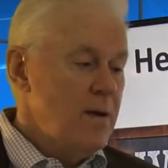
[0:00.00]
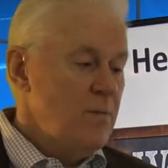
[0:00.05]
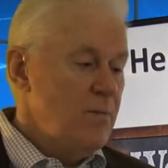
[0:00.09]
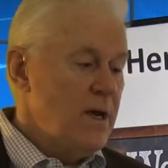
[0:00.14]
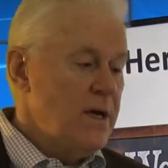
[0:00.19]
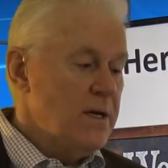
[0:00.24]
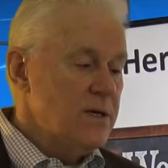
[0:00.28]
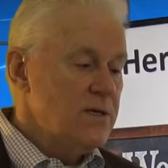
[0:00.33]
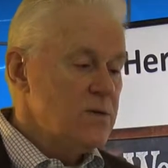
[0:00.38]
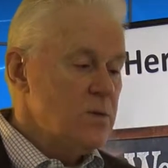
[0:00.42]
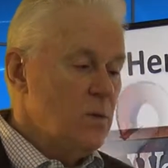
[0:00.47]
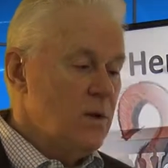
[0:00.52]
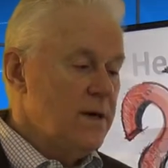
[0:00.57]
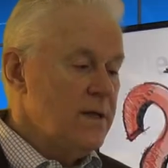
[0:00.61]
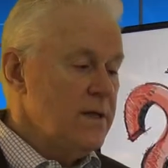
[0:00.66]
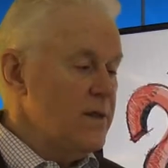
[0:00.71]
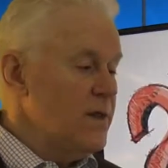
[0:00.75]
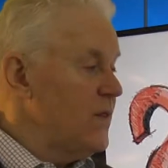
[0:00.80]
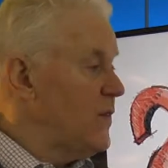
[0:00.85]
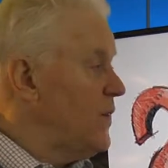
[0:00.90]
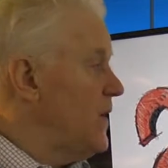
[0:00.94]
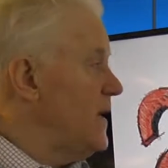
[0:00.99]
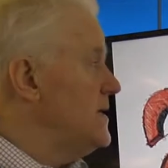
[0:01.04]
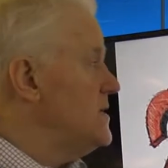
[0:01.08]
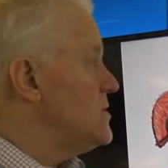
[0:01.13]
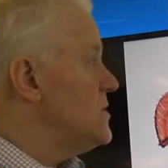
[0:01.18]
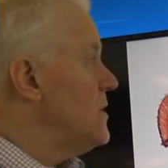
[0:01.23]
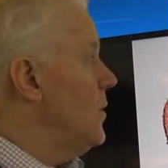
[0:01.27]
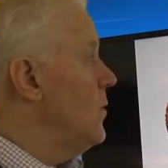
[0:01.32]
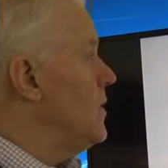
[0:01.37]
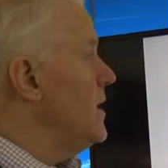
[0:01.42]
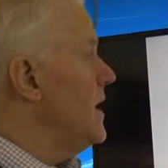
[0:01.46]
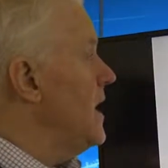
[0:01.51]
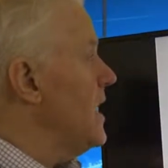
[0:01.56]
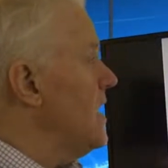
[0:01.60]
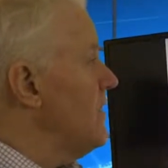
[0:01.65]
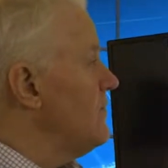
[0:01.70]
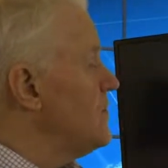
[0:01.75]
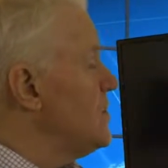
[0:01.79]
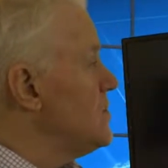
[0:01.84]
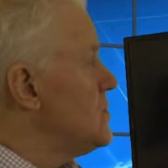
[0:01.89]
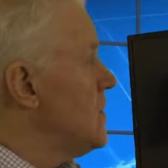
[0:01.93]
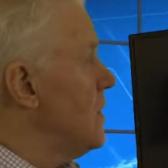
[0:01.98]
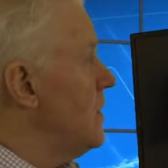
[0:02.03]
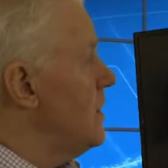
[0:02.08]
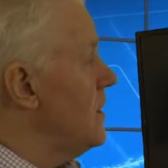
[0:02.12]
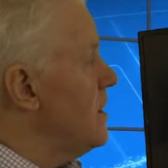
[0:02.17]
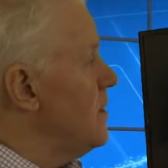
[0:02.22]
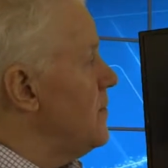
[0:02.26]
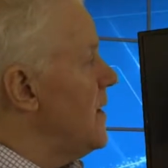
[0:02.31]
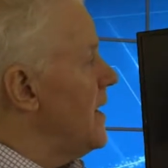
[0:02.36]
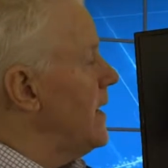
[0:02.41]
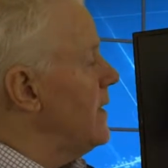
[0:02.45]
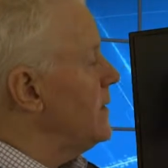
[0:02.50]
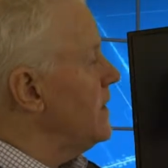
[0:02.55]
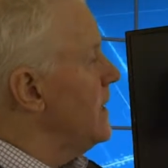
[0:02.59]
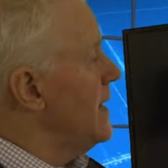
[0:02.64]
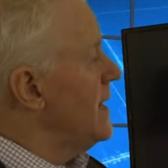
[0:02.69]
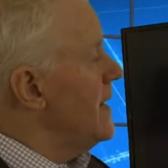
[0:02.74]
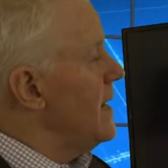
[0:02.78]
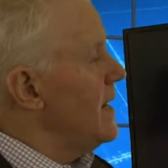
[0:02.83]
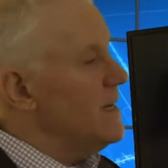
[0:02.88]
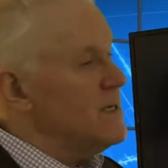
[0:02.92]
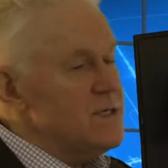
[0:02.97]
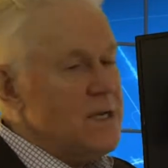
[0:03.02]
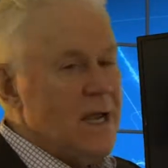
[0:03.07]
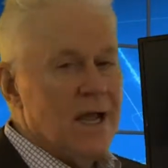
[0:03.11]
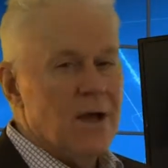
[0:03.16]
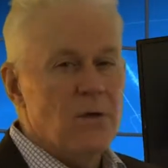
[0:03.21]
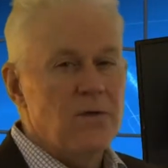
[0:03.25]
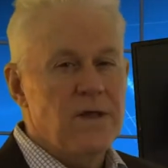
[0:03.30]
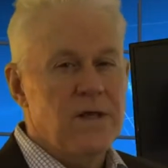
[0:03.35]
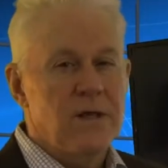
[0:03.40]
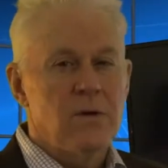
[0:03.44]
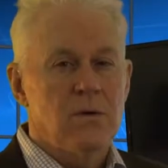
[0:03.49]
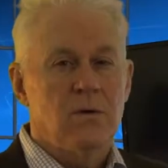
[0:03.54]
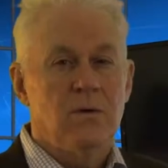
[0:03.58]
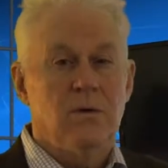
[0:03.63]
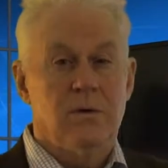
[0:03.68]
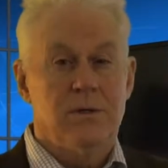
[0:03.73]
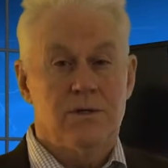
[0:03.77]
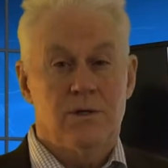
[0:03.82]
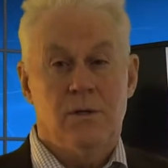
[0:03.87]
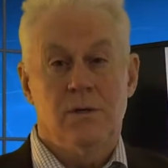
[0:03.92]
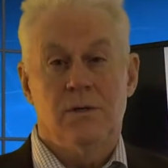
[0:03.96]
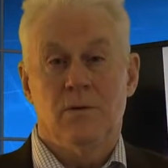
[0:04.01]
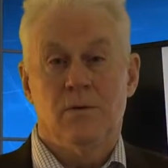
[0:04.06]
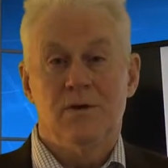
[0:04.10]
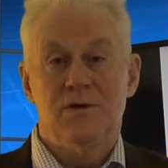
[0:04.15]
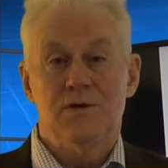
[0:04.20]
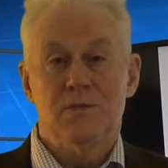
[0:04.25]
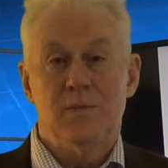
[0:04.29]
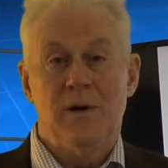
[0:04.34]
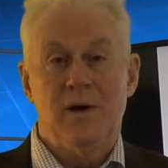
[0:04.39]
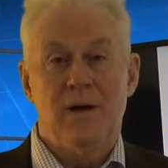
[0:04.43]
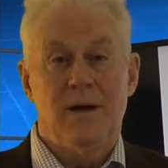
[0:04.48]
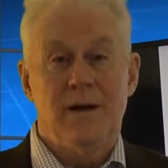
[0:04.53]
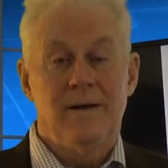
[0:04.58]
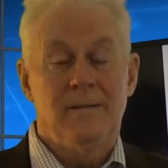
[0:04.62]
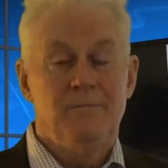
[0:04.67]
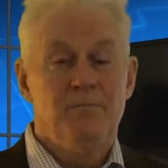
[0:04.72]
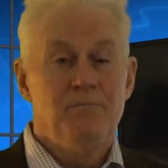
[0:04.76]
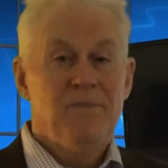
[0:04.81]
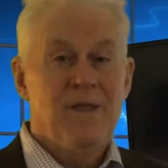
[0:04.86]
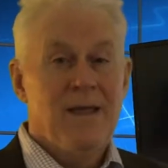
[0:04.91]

because one of the things that we have to talk about is how the owner is going to respond.